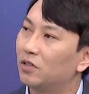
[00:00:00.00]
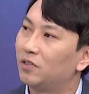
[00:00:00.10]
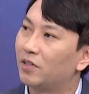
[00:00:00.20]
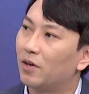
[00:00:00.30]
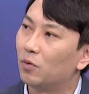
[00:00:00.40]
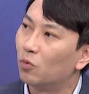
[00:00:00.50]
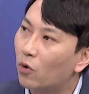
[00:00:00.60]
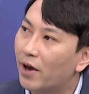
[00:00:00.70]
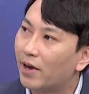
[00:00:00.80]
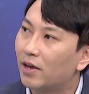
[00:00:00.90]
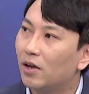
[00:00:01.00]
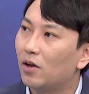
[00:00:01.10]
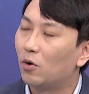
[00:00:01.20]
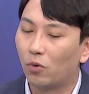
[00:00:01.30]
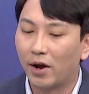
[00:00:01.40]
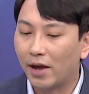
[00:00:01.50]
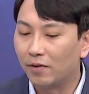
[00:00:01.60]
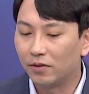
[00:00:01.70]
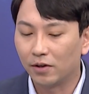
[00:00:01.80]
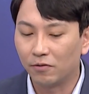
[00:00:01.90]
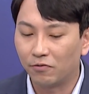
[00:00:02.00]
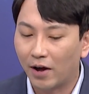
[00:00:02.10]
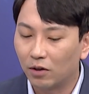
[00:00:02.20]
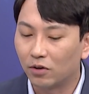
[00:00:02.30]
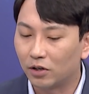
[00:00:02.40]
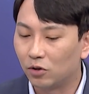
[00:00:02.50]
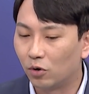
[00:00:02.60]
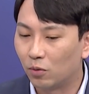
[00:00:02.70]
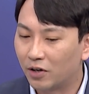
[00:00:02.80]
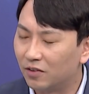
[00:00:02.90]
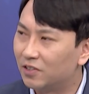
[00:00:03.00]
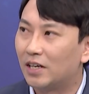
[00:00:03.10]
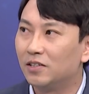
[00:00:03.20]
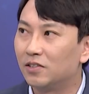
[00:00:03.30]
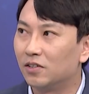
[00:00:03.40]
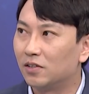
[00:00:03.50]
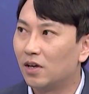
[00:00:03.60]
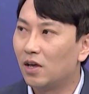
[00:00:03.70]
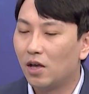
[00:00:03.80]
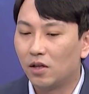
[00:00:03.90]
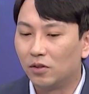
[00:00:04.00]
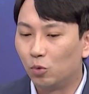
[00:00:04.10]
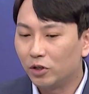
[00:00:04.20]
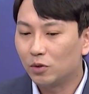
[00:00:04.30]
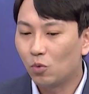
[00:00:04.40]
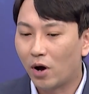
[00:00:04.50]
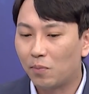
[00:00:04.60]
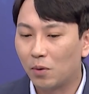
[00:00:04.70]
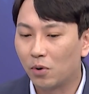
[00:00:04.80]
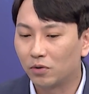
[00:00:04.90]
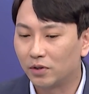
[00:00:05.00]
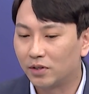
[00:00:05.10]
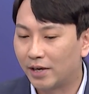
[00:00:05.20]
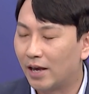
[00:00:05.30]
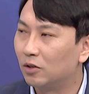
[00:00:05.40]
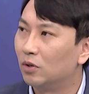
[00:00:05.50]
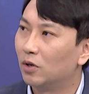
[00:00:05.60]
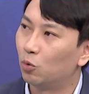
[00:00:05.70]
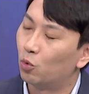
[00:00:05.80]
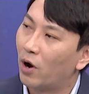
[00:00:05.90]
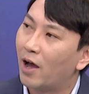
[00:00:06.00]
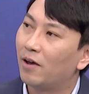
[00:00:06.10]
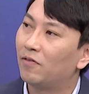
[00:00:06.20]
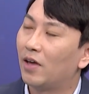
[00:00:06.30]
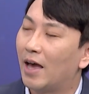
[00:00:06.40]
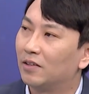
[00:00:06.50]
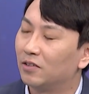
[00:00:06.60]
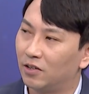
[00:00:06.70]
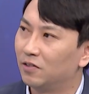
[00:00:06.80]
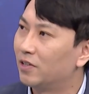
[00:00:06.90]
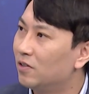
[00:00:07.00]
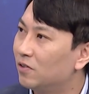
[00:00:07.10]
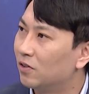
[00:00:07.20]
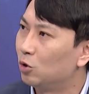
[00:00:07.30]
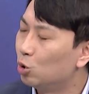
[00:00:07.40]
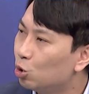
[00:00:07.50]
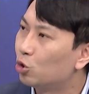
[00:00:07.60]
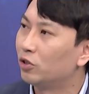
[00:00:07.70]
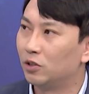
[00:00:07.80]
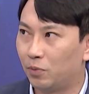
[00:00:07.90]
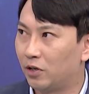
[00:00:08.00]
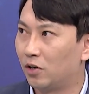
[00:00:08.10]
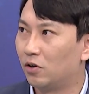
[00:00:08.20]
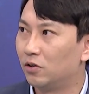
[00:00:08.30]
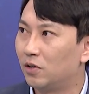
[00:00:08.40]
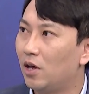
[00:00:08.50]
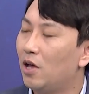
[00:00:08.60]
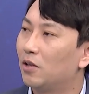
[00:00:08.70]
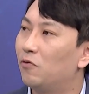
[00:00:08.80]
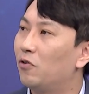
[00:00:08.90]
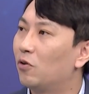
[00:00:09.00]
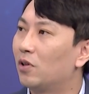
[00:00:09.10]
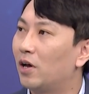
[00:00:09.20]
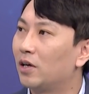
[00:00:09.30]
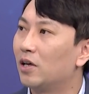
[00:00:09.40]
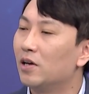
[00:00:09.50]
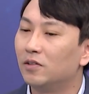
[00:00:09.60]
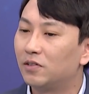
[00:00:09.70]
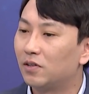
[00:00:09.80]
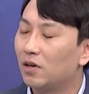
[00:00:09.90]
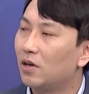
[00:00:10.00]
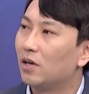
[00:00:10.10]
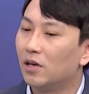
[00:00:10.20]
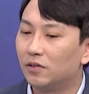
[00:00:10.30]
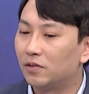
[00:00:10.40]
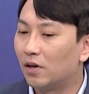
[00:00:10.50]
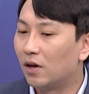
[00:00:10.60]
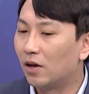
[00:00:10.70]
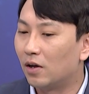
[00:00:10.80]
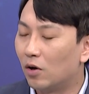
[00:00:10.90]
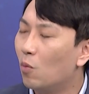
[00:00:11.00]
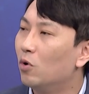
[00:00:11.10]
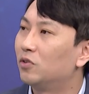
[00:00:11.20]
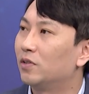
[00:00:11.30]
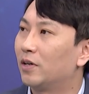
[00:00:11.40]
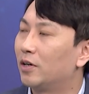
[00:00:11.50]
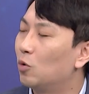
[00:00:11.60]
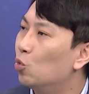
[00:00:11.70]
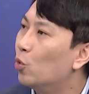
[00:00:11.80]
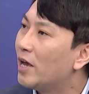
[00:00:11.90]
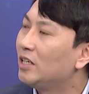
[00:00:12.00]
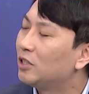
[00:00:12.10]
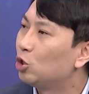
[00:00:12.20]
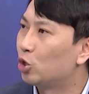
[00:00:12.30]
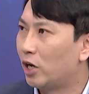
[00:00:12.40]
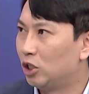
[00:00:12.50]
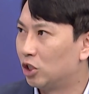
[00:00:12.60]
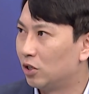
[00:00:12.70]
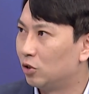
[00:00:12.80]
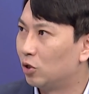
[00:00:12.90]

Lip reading: the same way, right? And then finally, consensus. The reason why people can arrive at a consensus usually is because they feel like it's almost like a win situation. Mm-hmm.